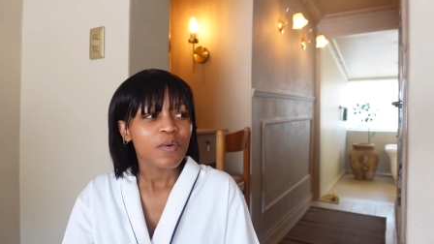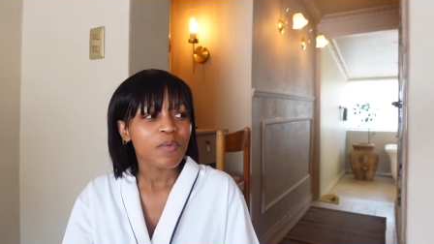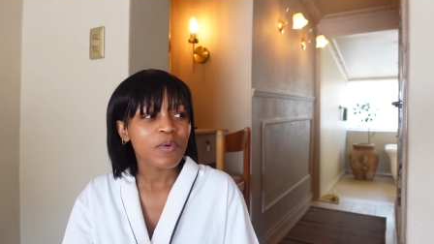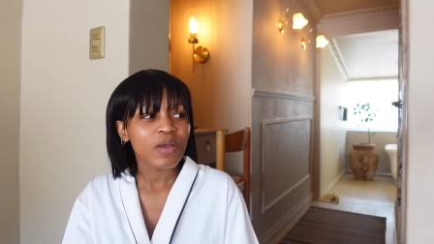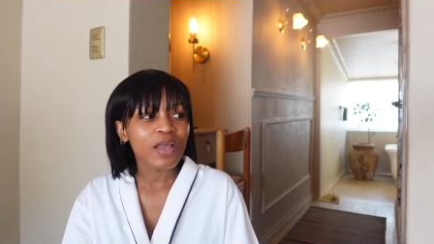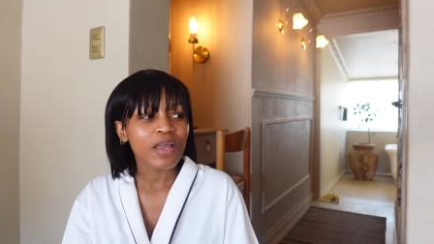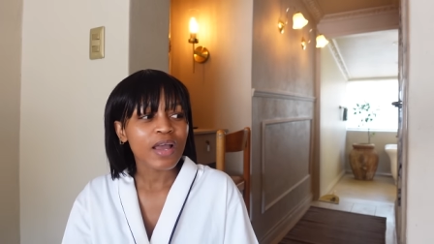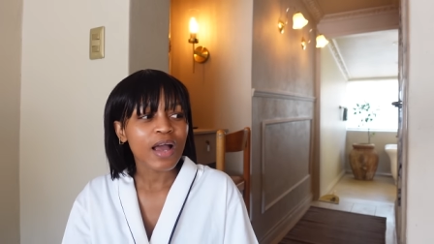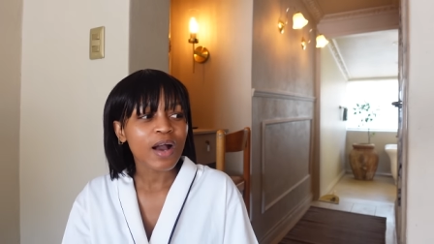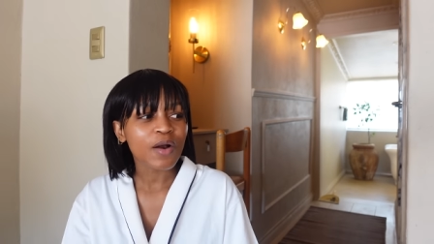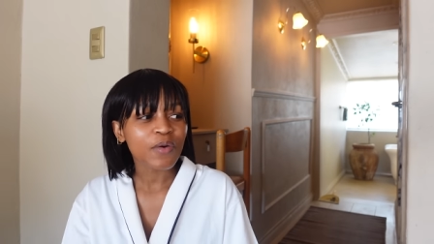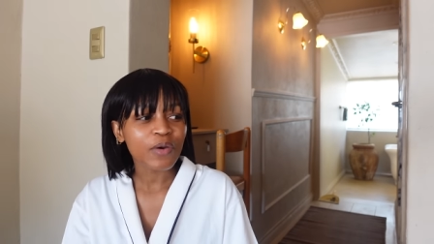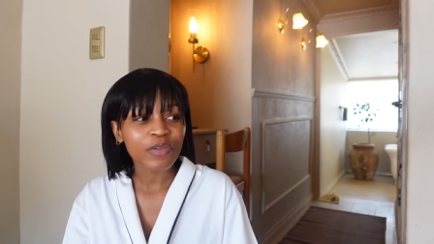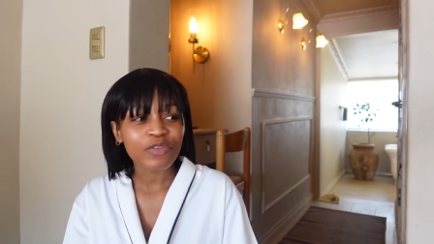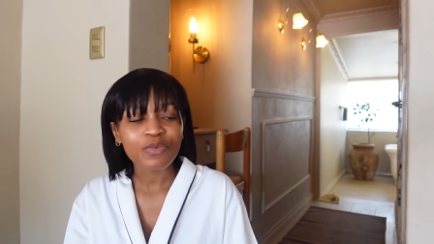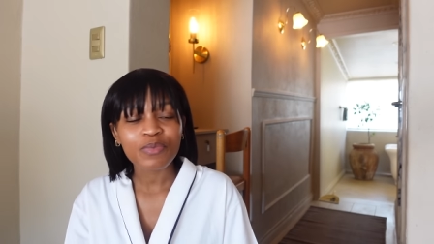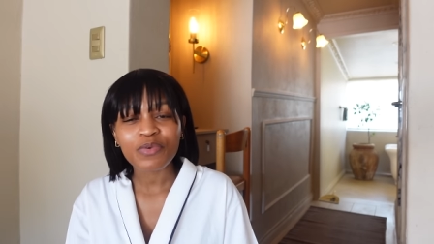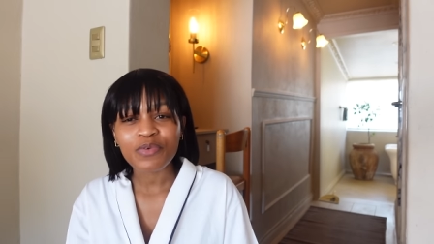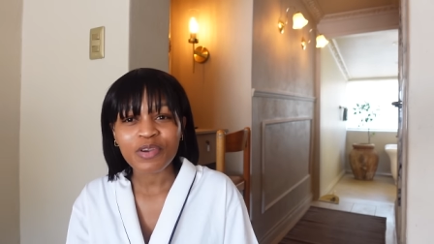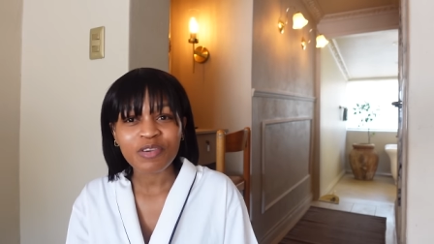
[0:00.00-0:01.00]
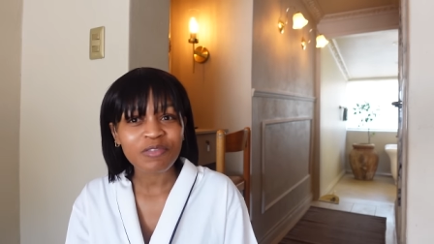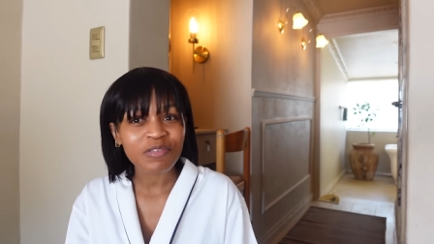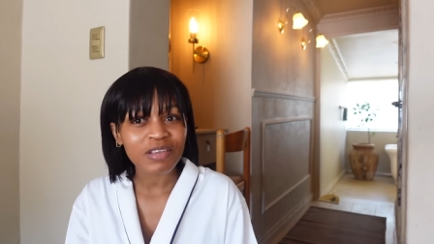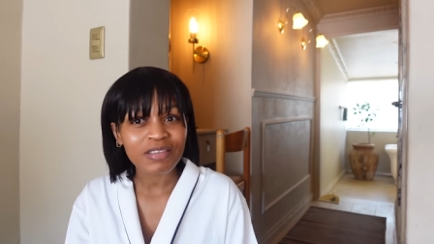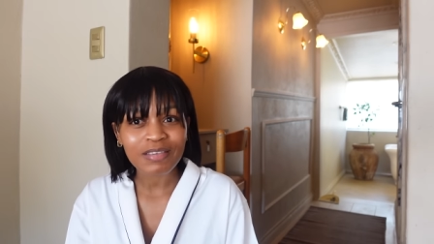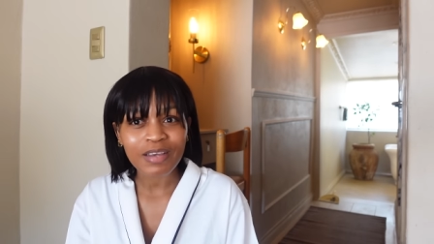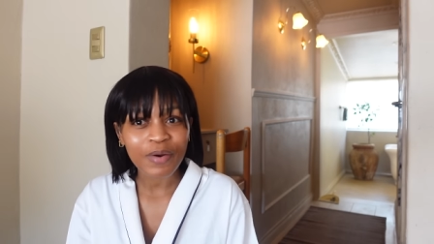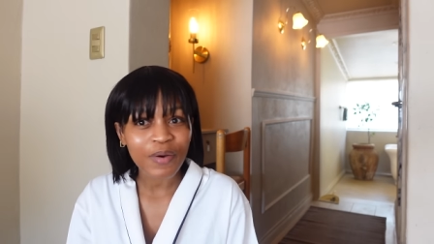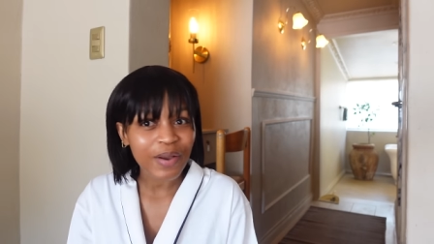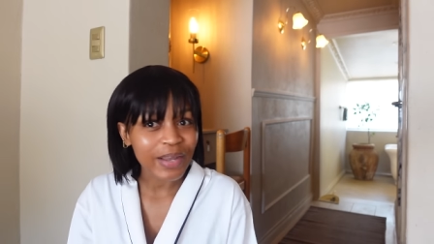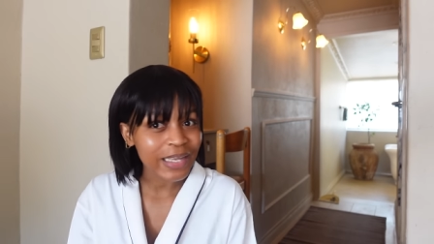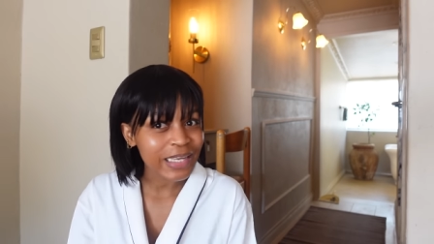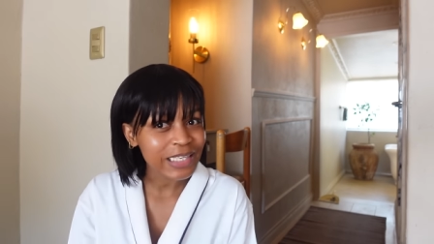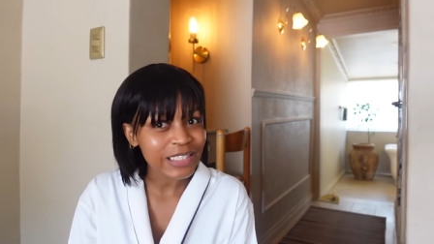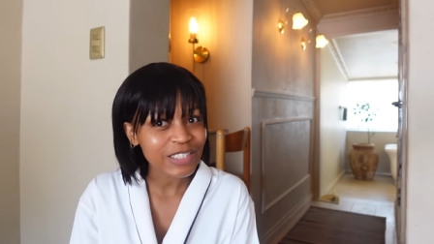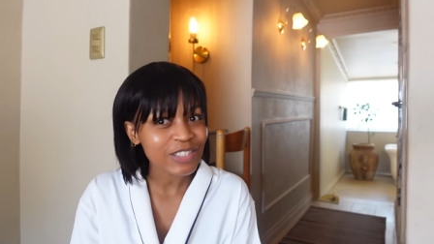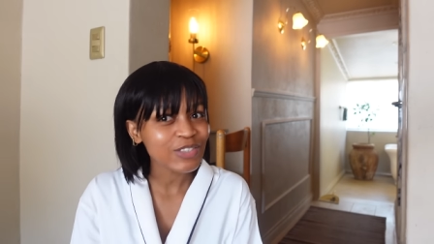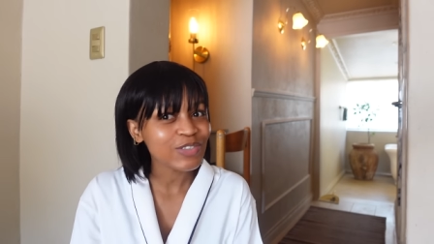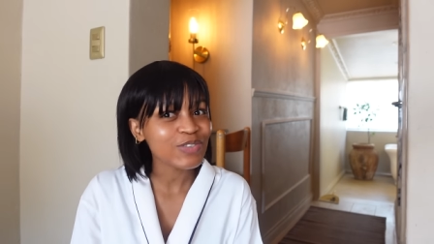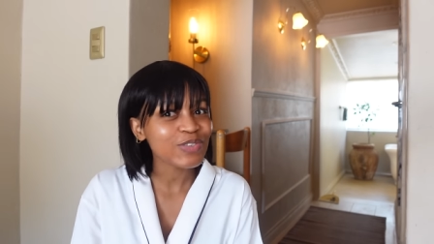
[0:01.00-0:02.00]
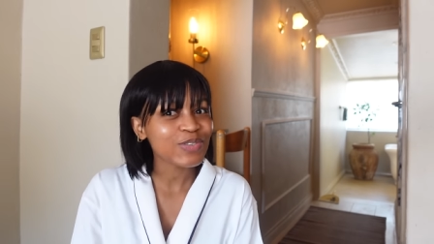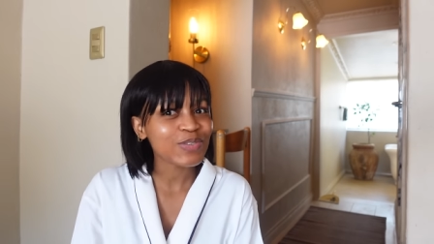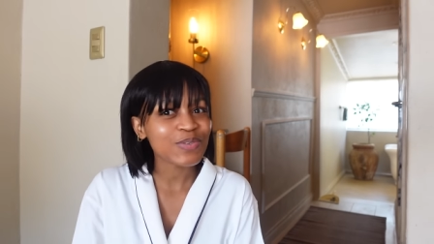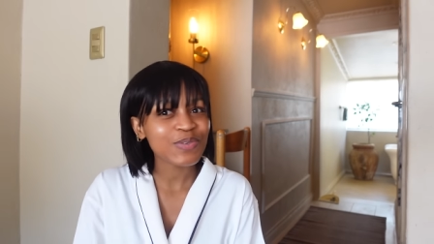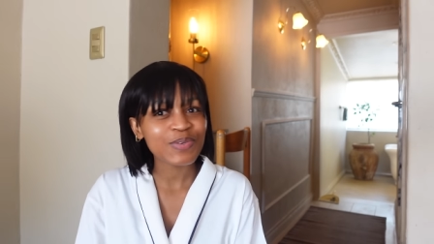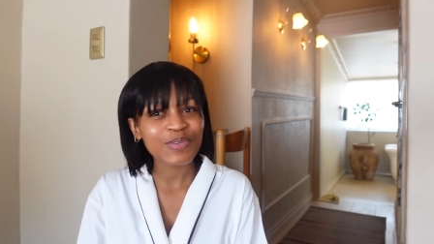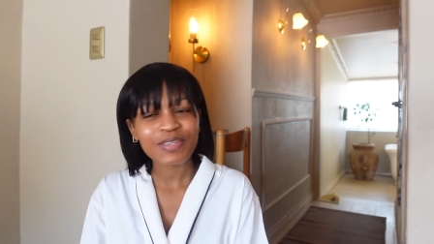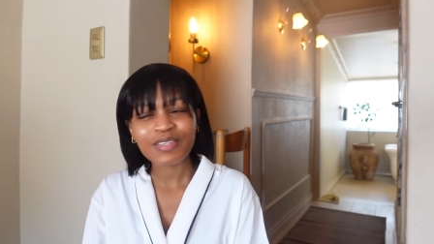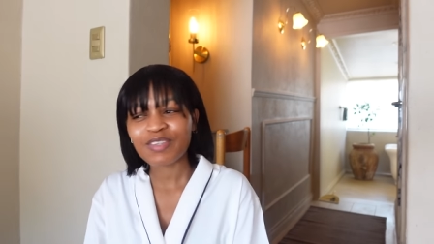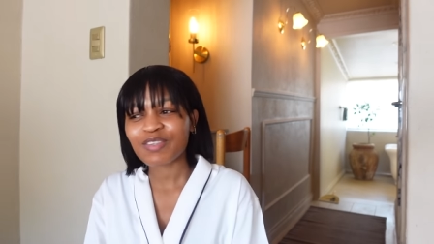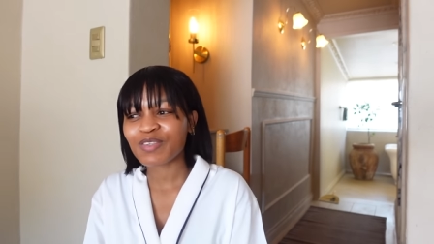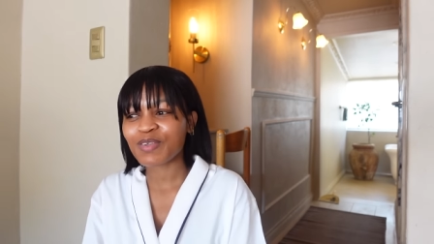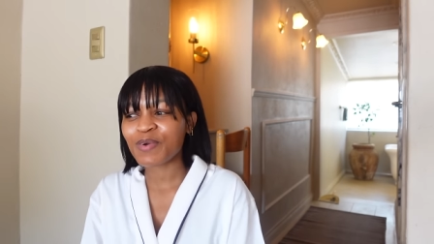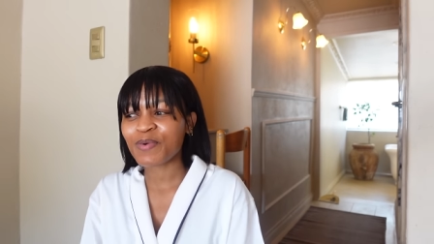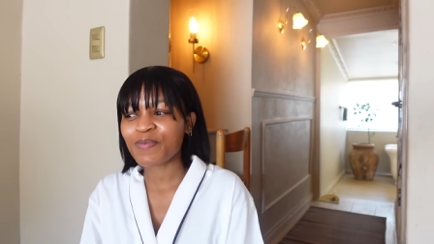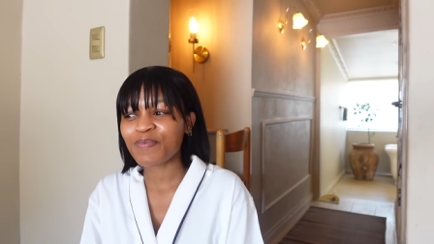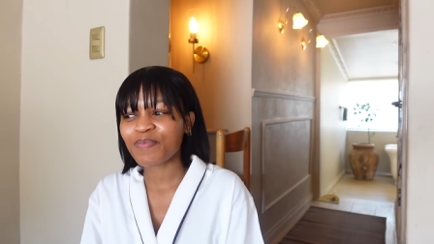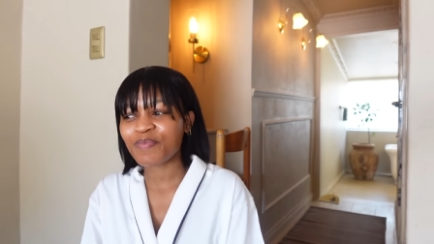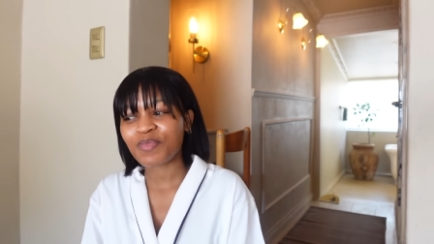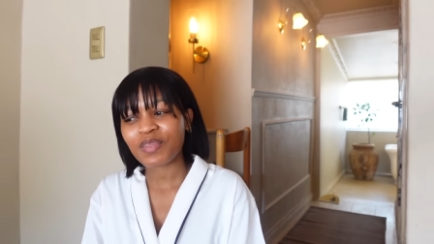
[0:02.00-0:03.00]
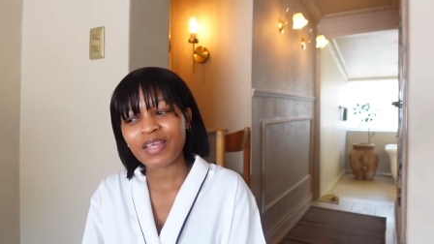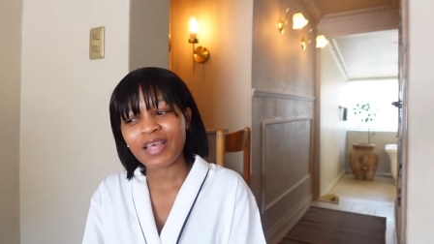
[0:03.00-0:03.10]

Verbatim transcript: we are going to be renovating our kitchen soon so